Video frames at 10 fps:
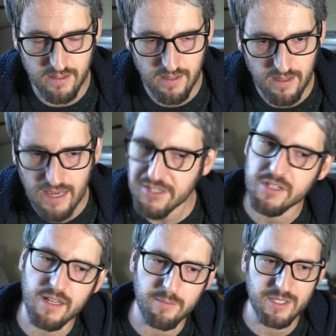Actually,
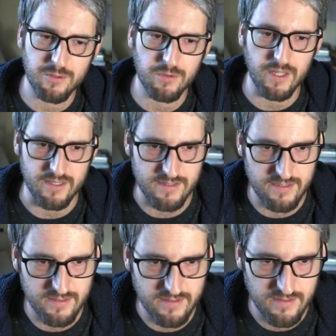let me do
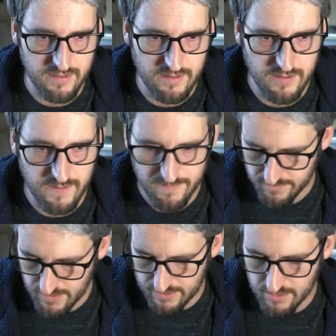this.
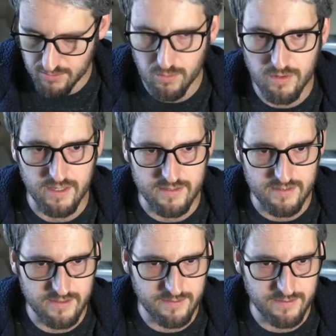I can do this,